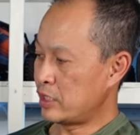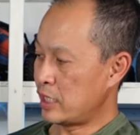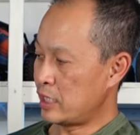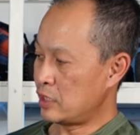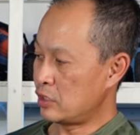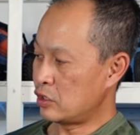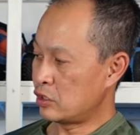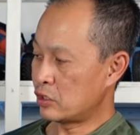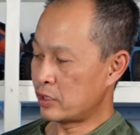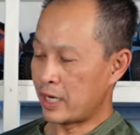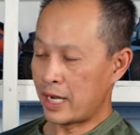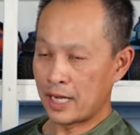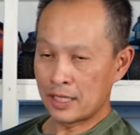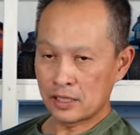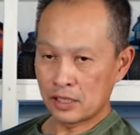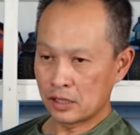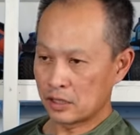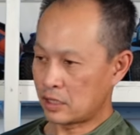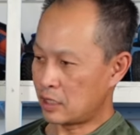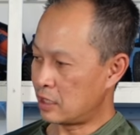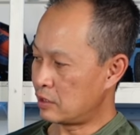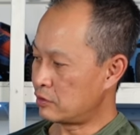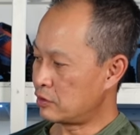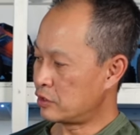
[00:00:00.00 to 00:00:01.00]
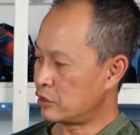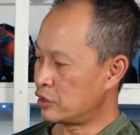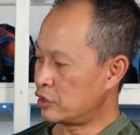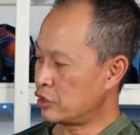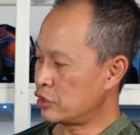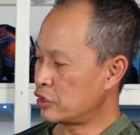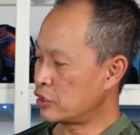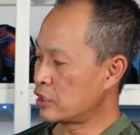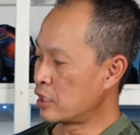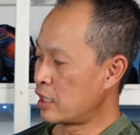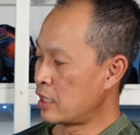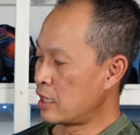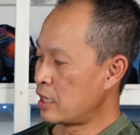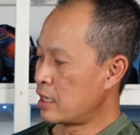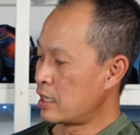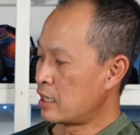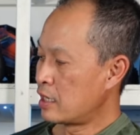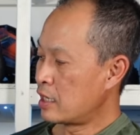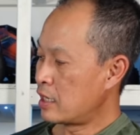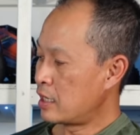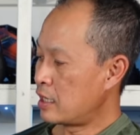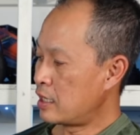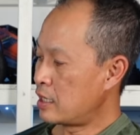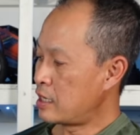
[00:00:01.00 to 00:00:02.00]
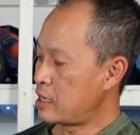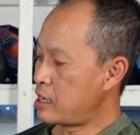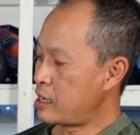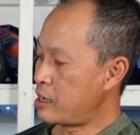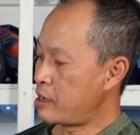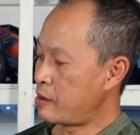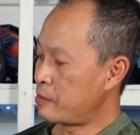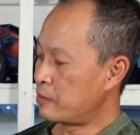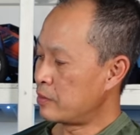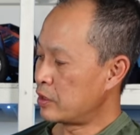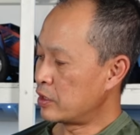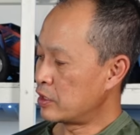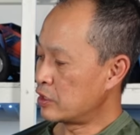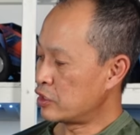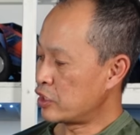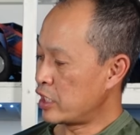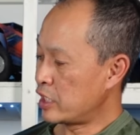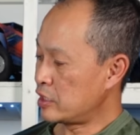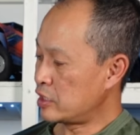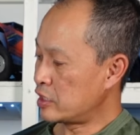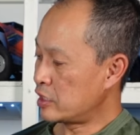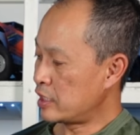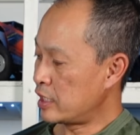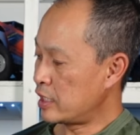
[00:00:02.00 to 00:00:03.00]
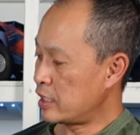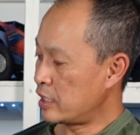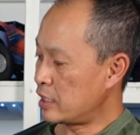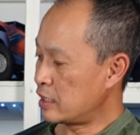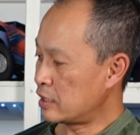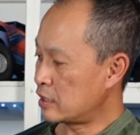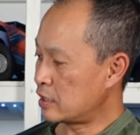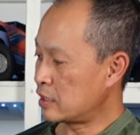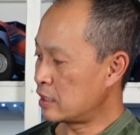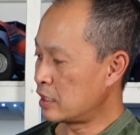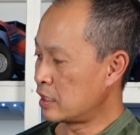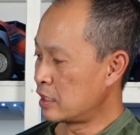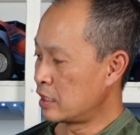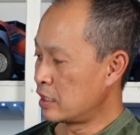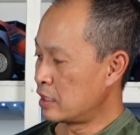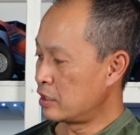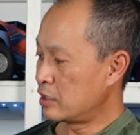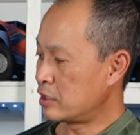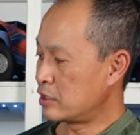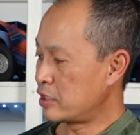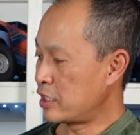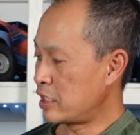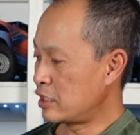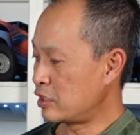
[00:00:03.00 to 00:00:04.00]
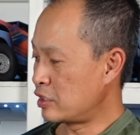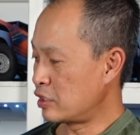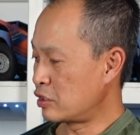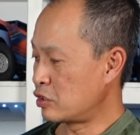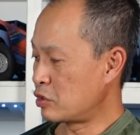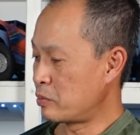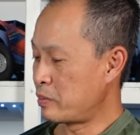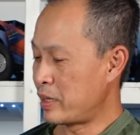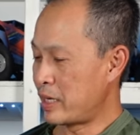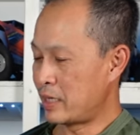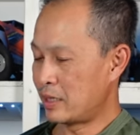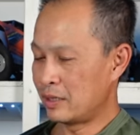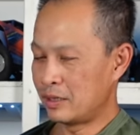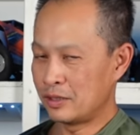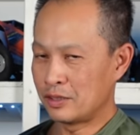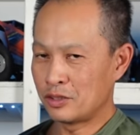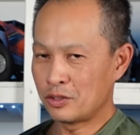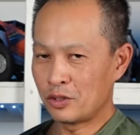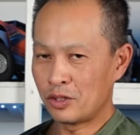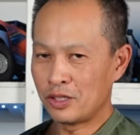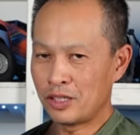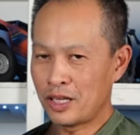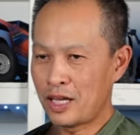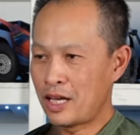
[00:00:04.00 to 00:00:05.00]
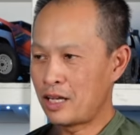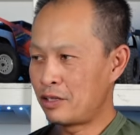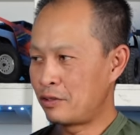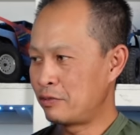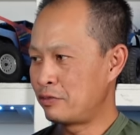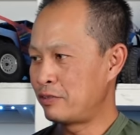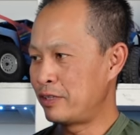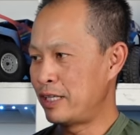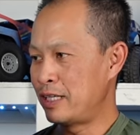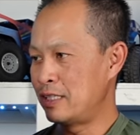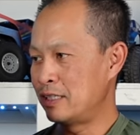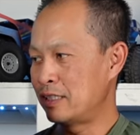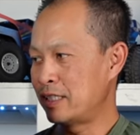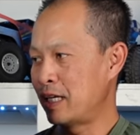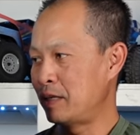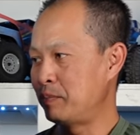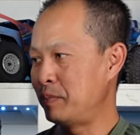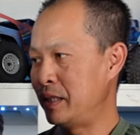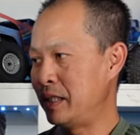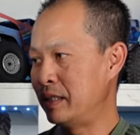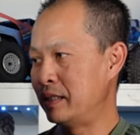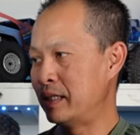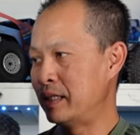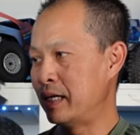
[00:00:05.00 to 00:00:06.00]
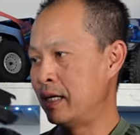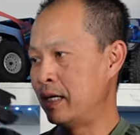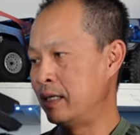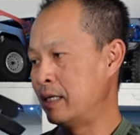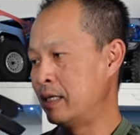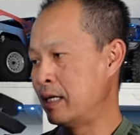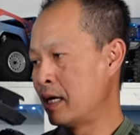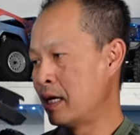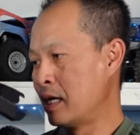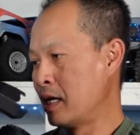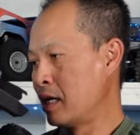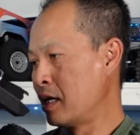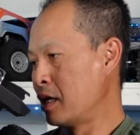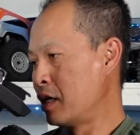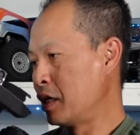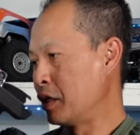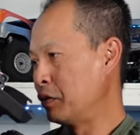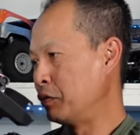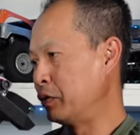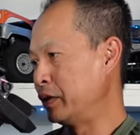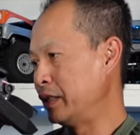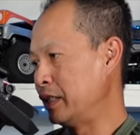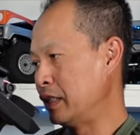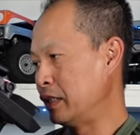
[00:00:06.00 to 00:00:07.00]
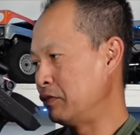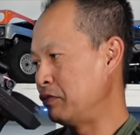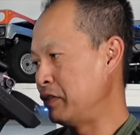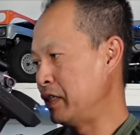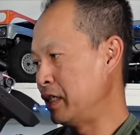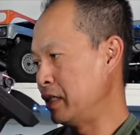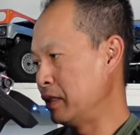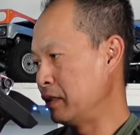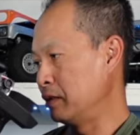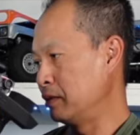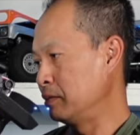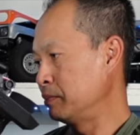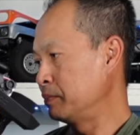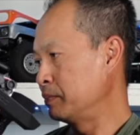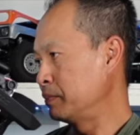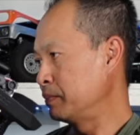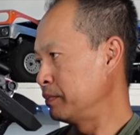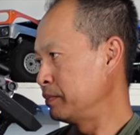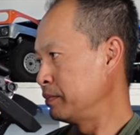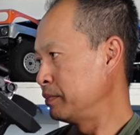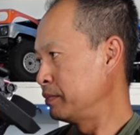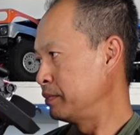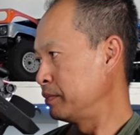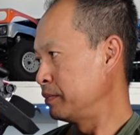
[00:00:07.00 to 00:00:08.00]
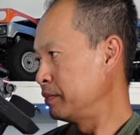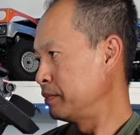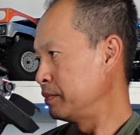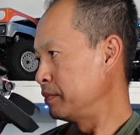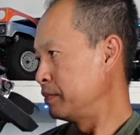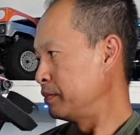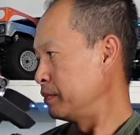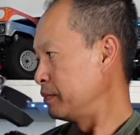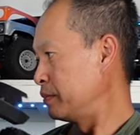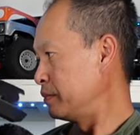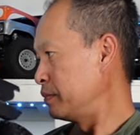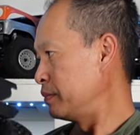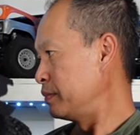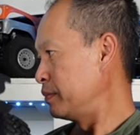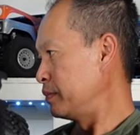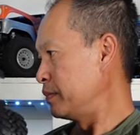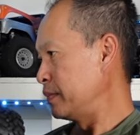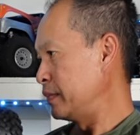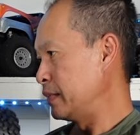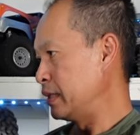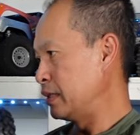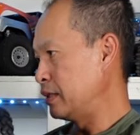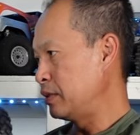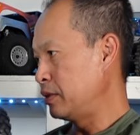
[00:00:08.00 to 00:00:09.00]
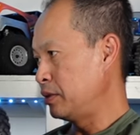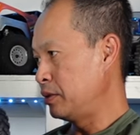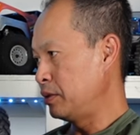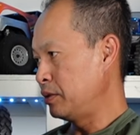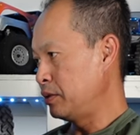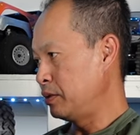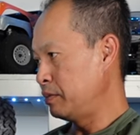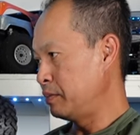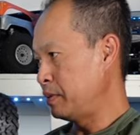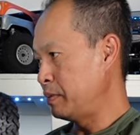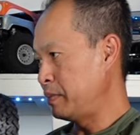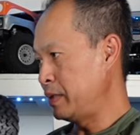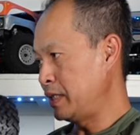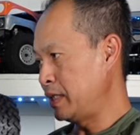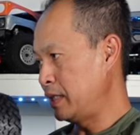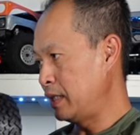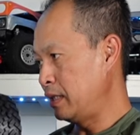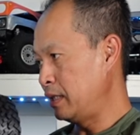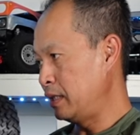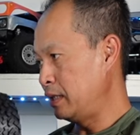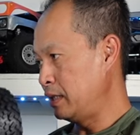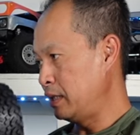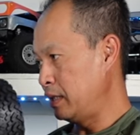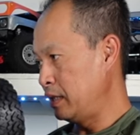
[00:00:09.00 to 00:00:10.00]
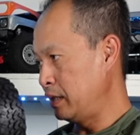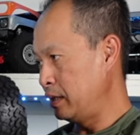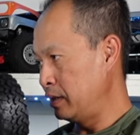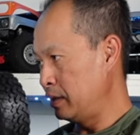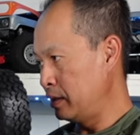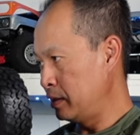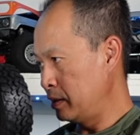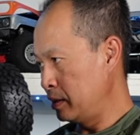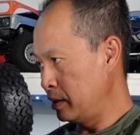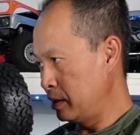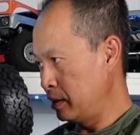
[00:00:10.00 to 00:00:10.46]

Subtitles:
change your axle covers, you can change this, you can change this to metal. So a lot of things can be done with this vehicle. So am I missing anything?